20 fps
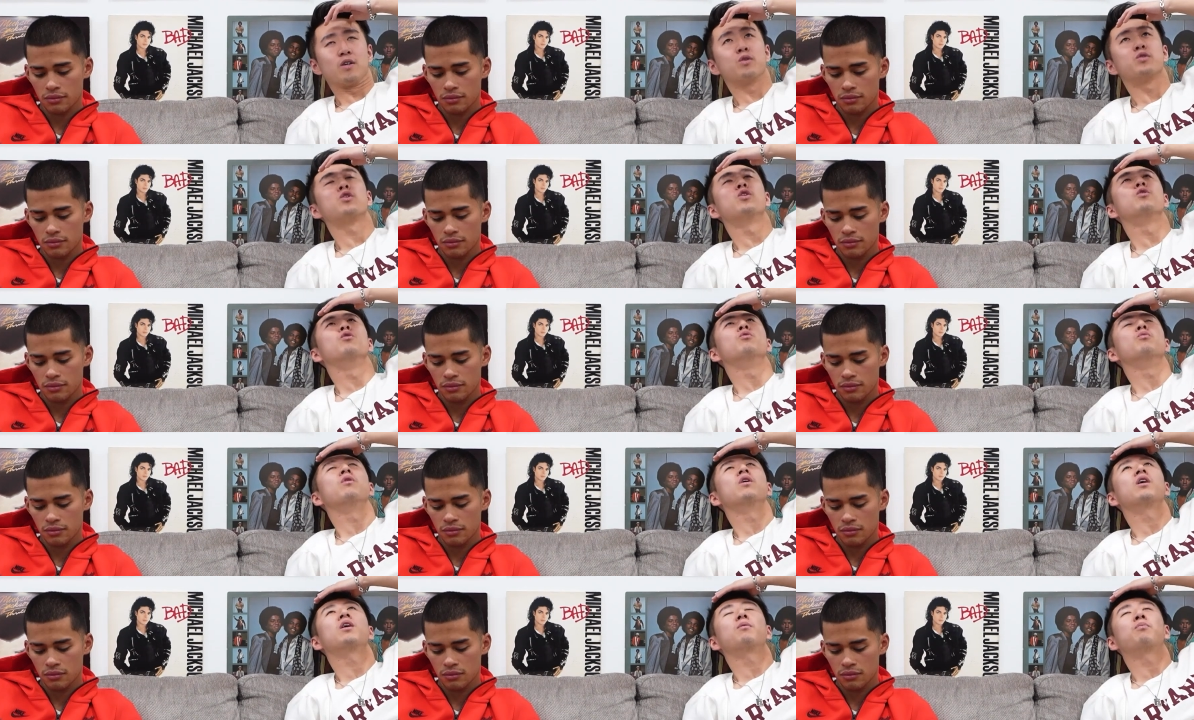
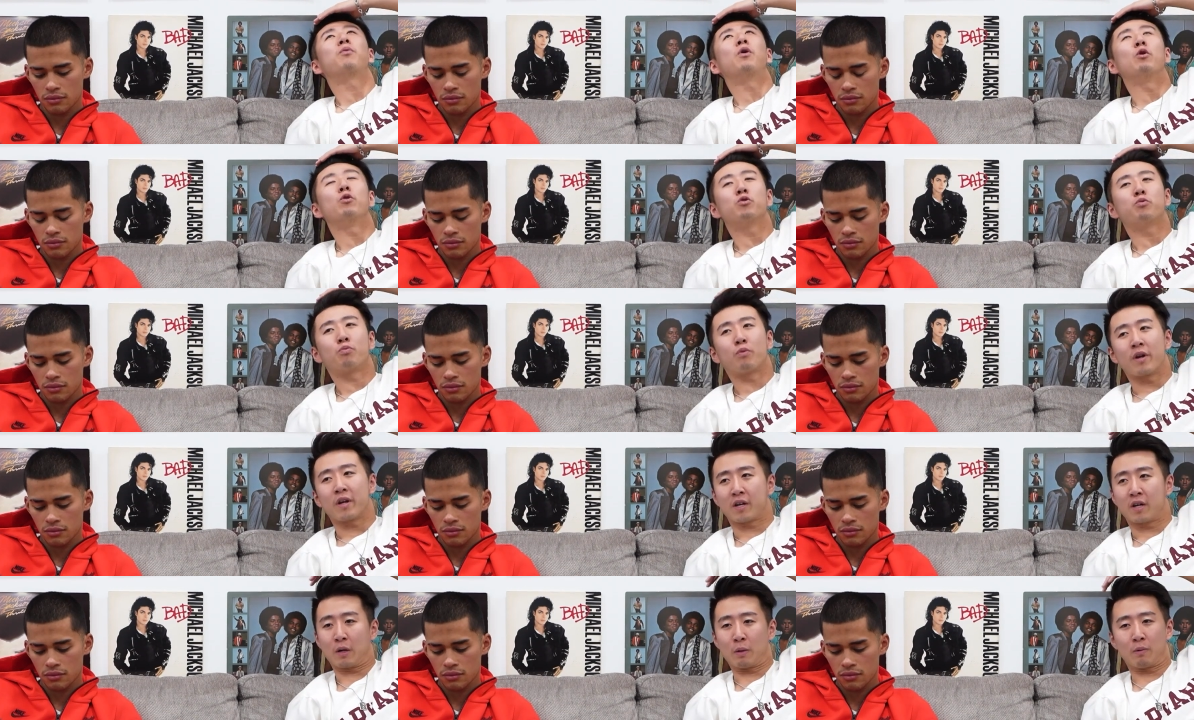Speaker 1: So post
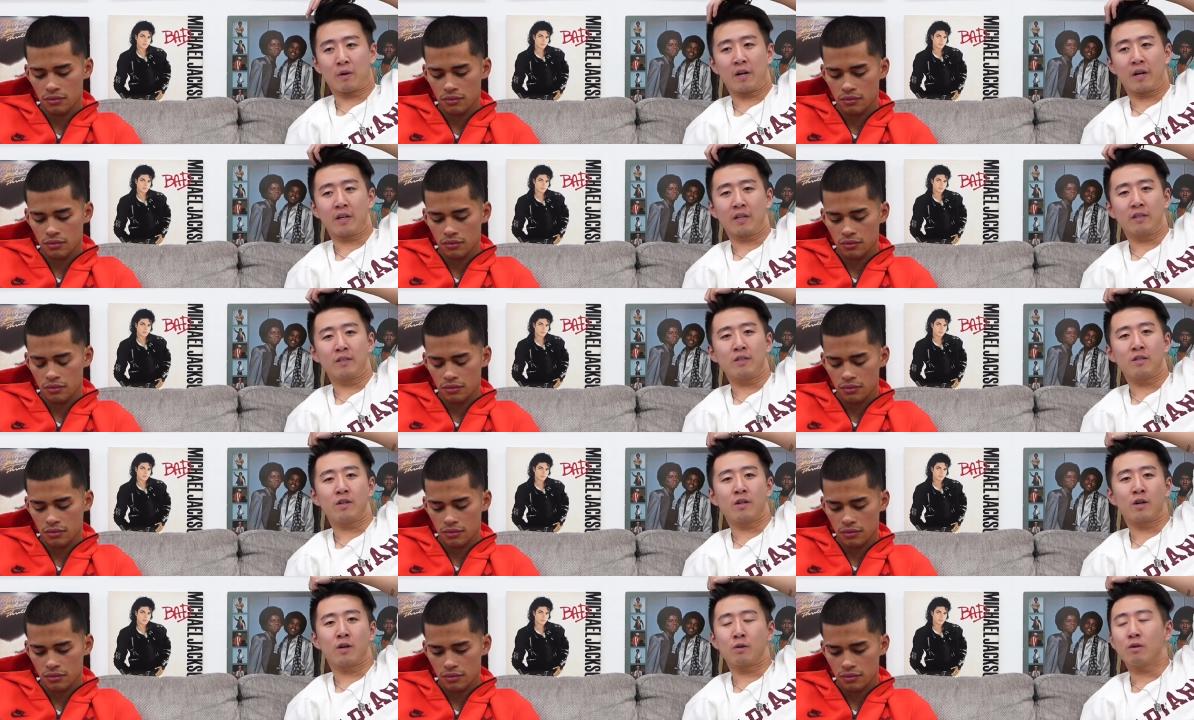breakup, right?
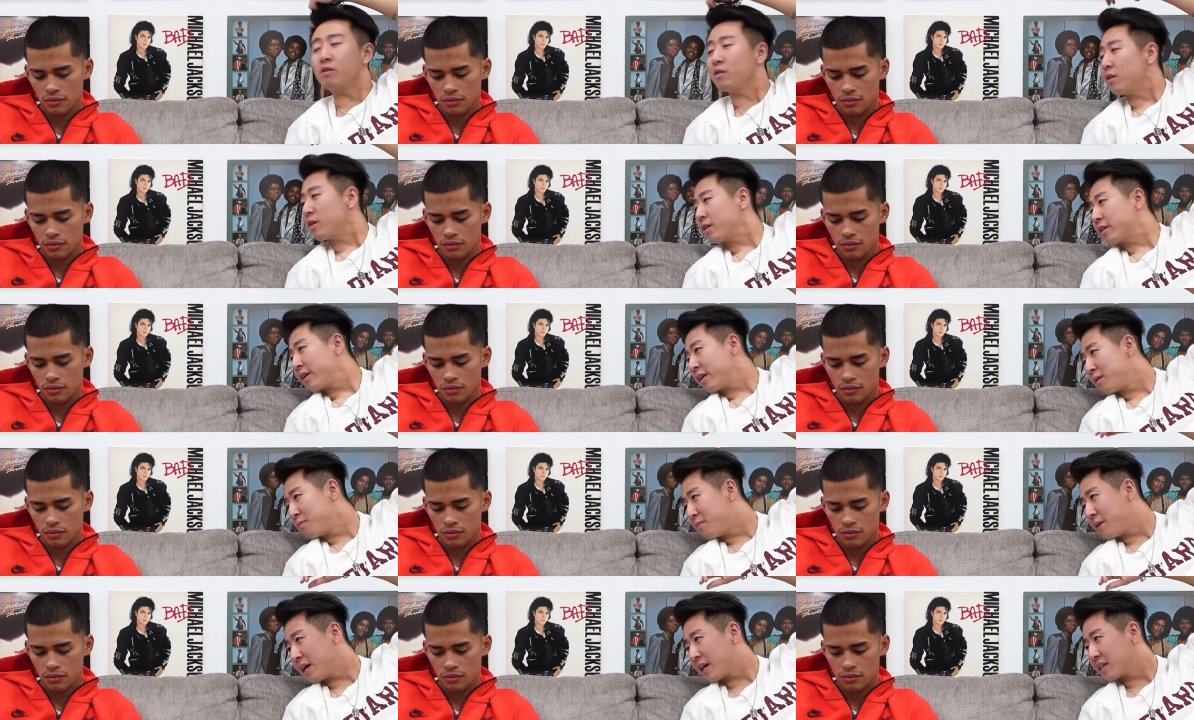You know,
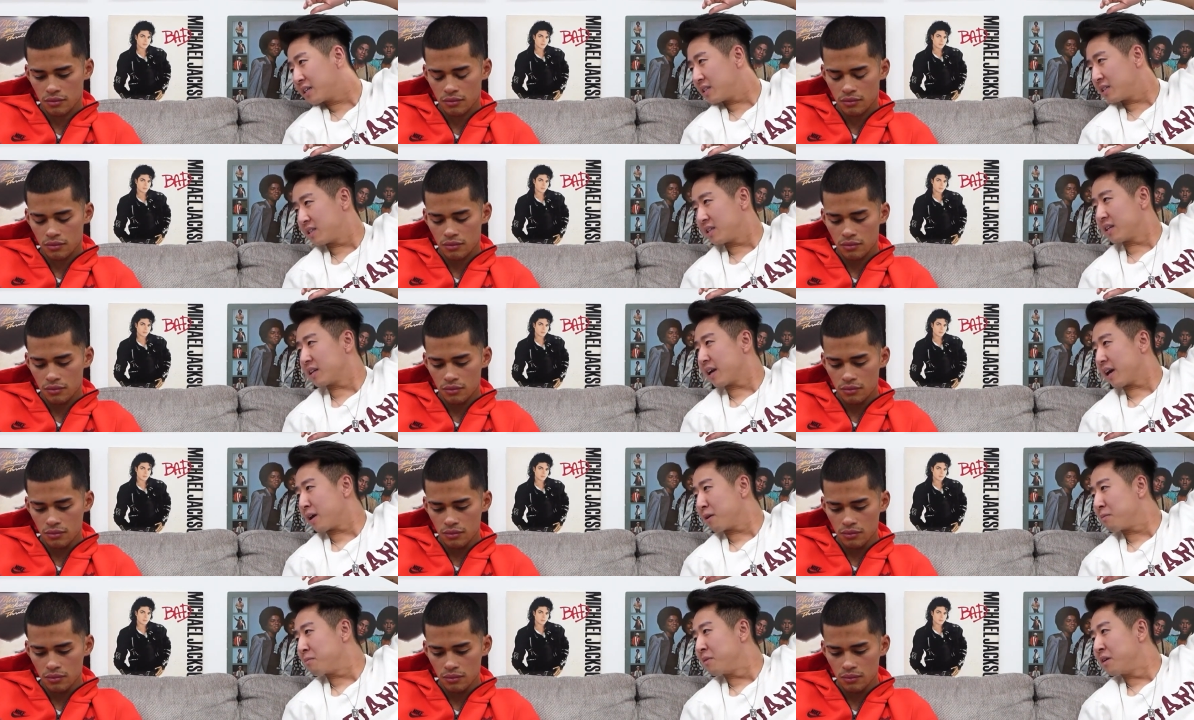getting back into the
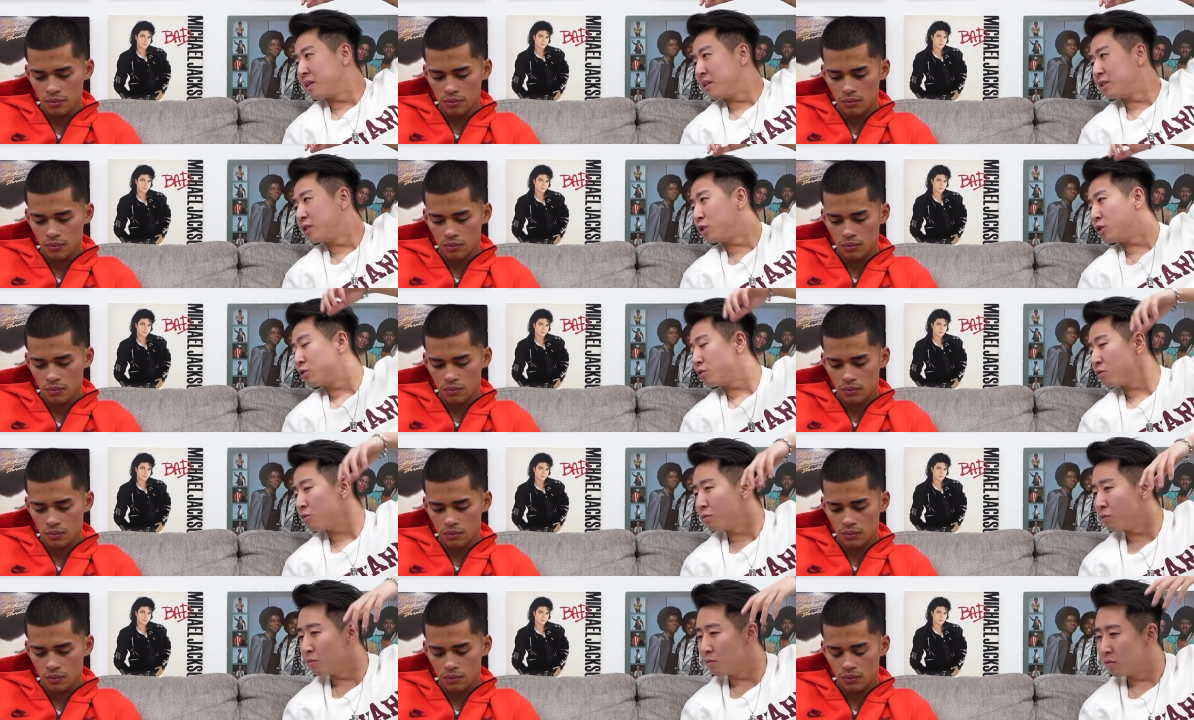game. Did
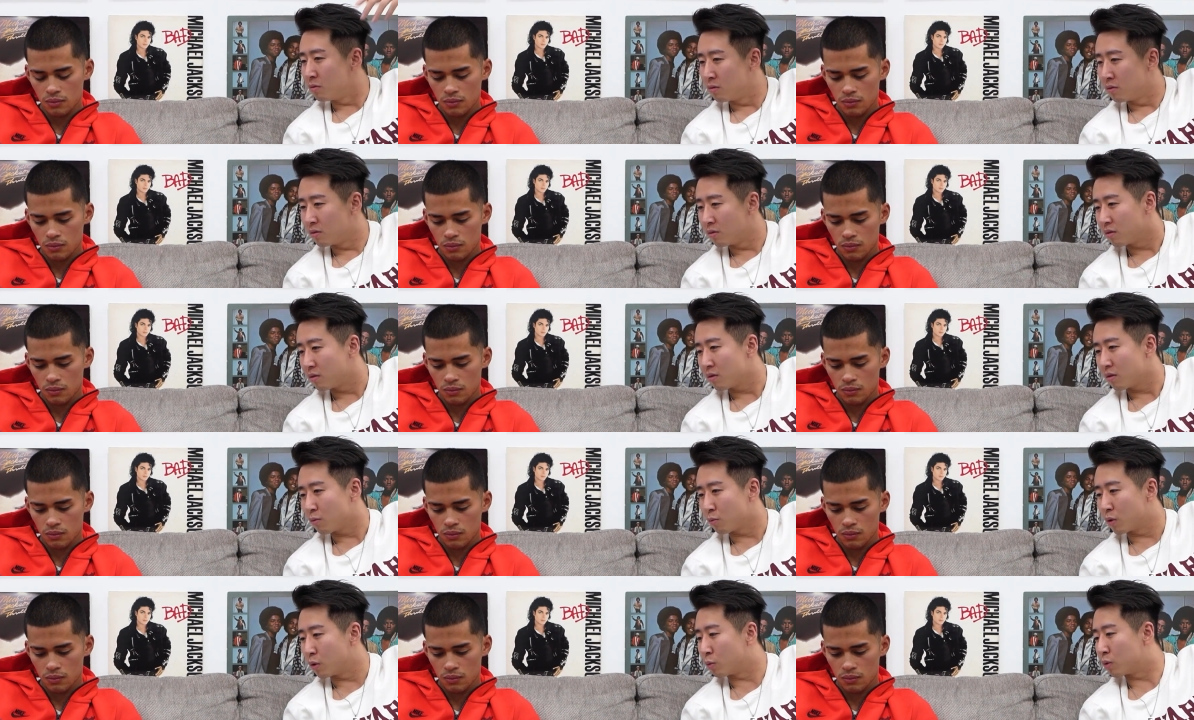you?
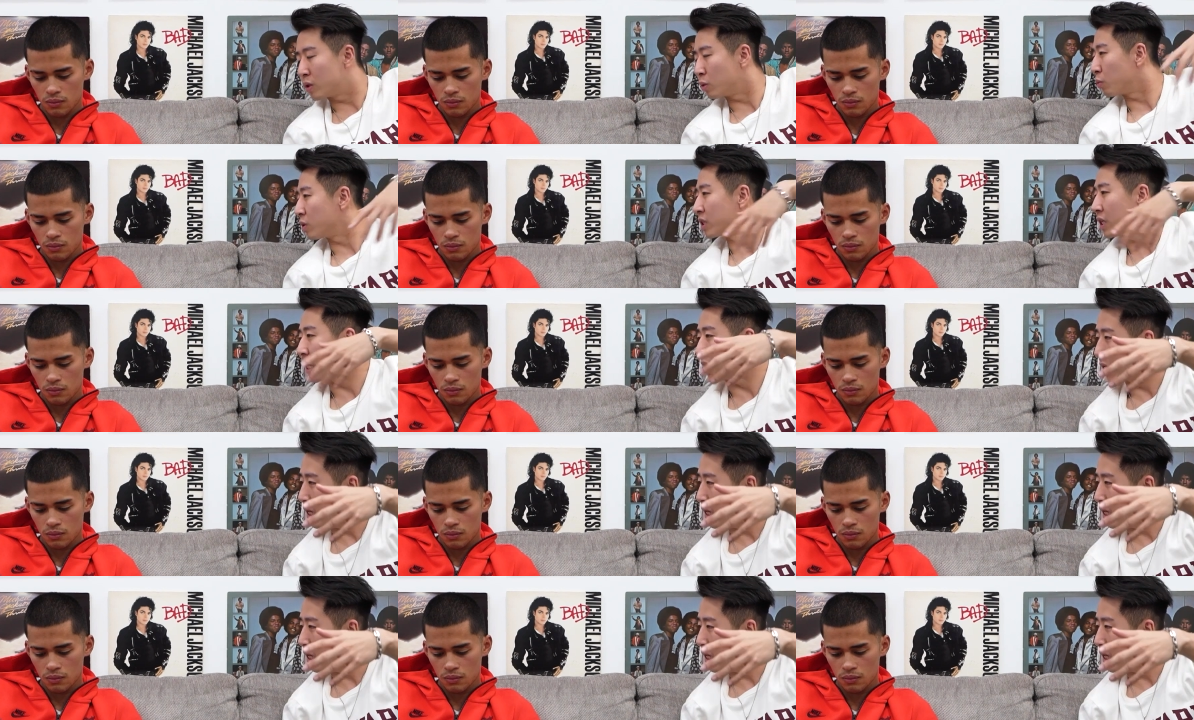Was it